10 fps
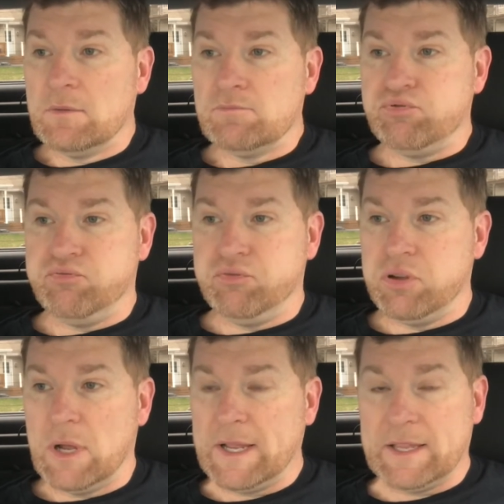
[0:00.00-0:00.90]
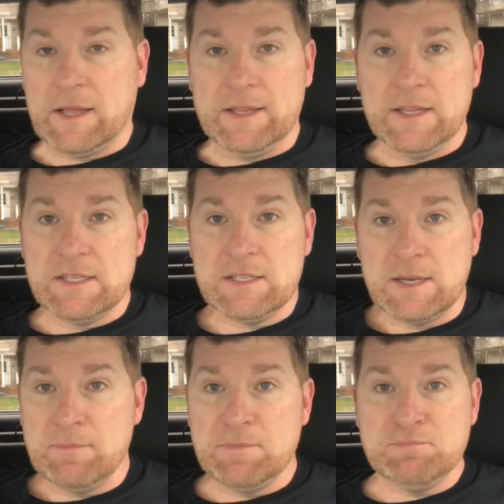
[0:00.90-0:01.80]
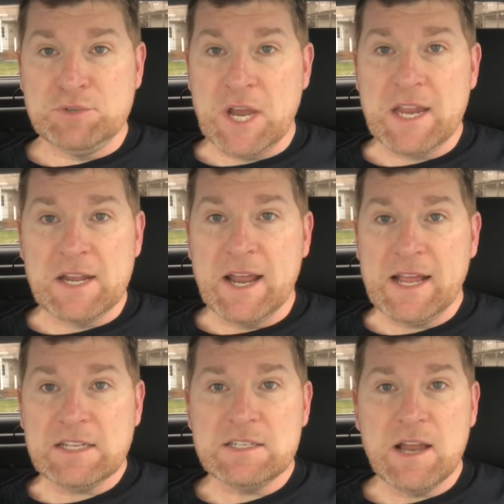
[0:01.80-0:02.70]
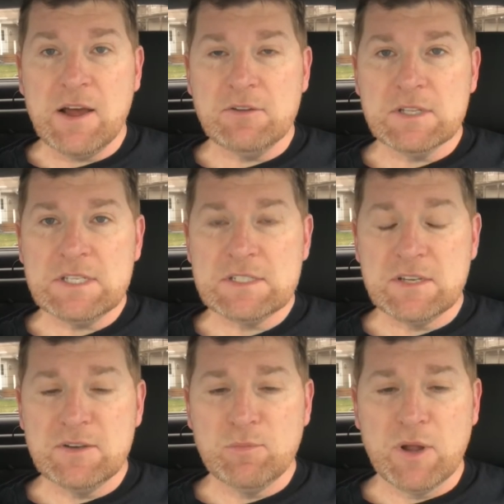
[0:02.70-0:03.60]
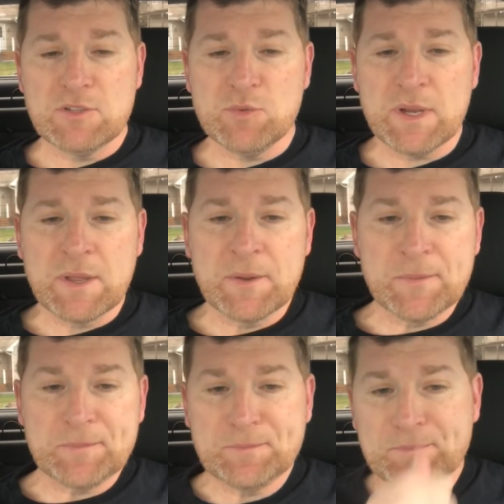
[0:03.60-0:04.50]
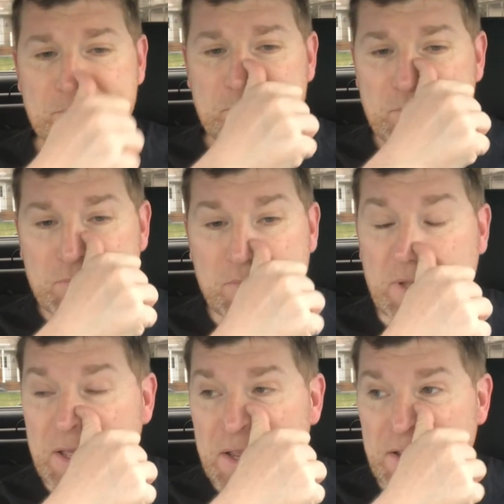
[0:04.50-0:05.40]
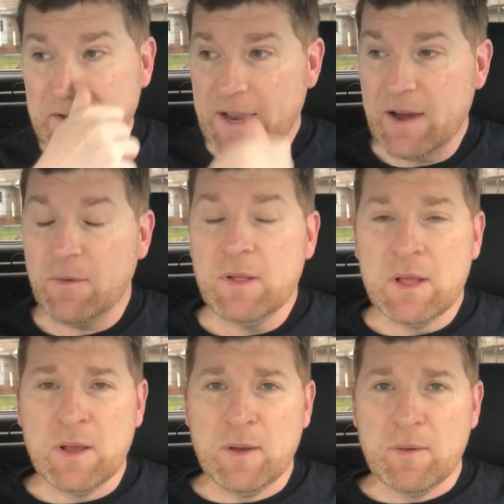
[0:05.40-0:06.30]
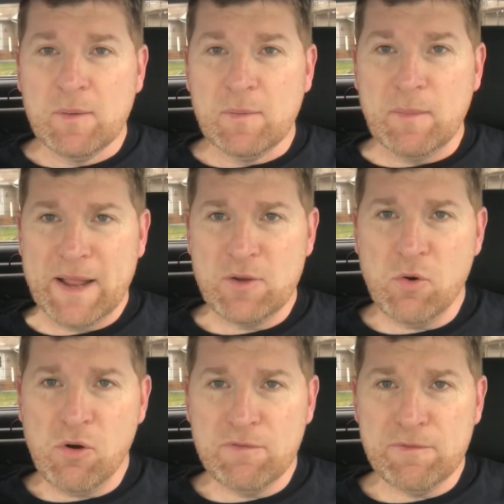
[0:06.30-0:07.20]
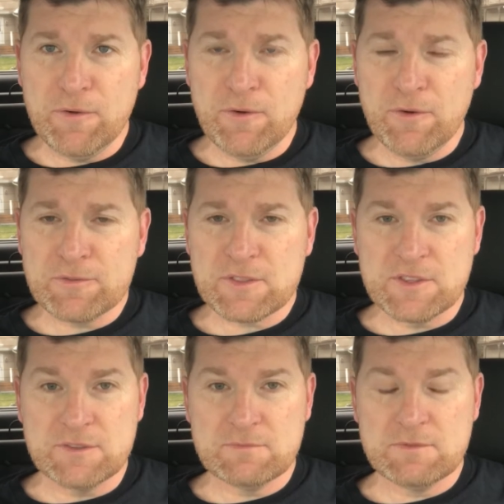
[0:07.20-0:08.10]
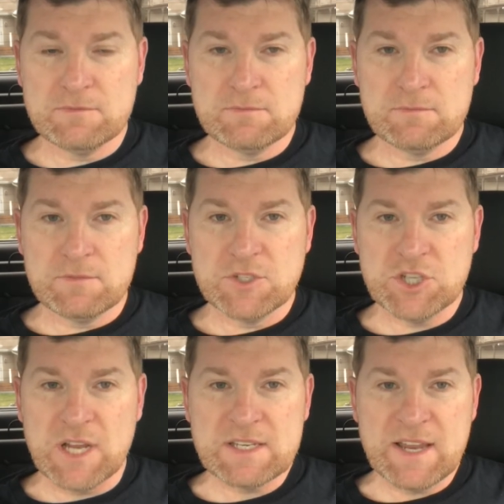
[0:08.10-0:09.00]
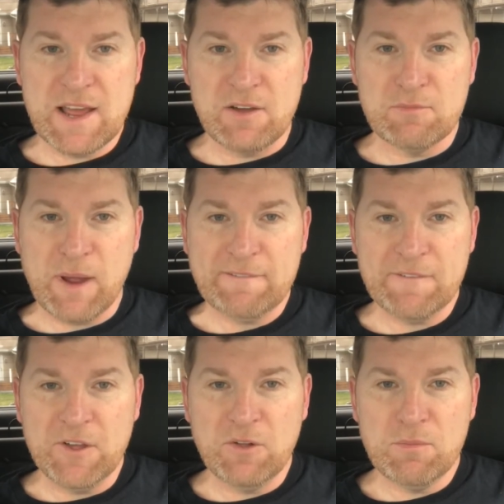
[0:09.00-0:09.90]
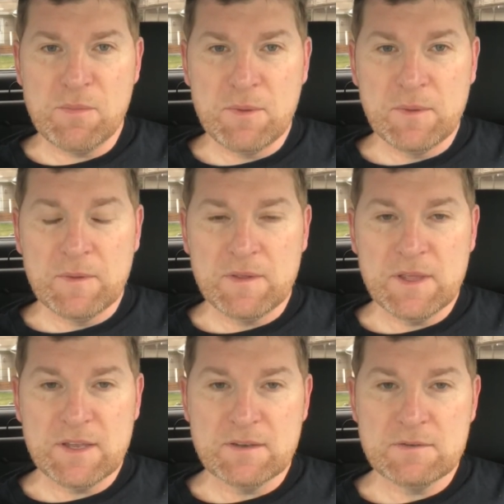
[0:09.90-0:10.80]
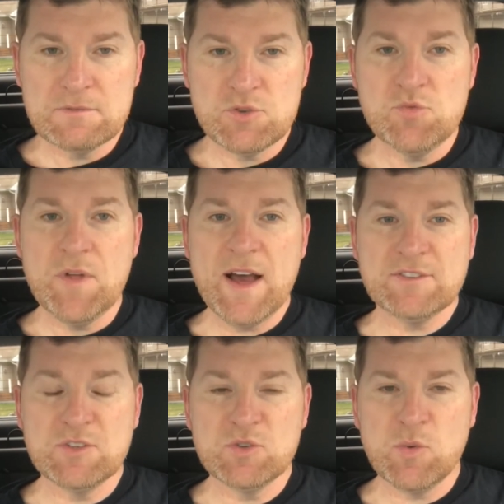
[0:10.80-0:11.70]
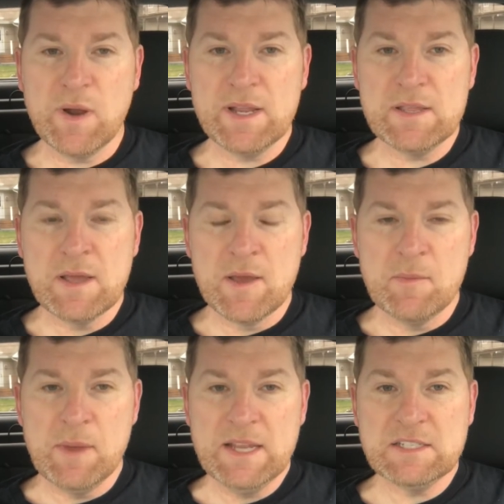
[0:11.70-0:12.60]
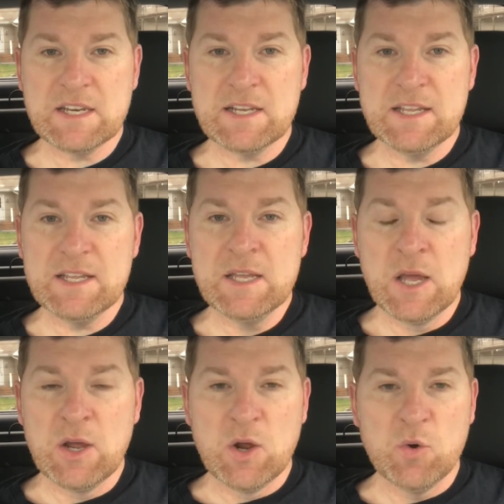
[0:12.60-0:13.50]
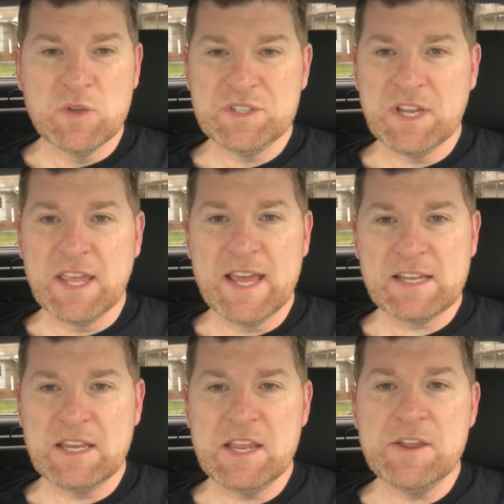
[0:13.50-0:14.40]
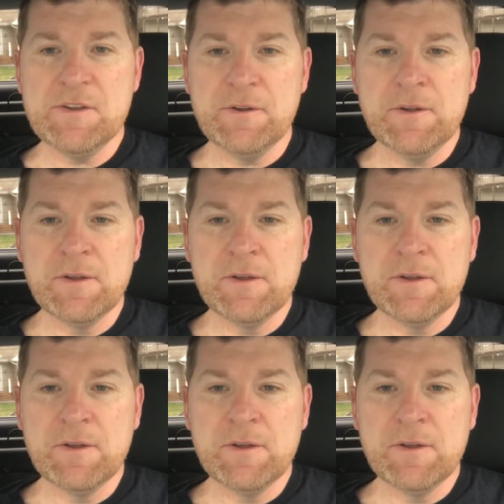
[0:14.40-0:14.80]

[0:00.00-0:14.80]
I guess I'm shaking hands now, at least in New Brunswick. Now, my goal for Shutdown, my film, in 2020, basically was to get gear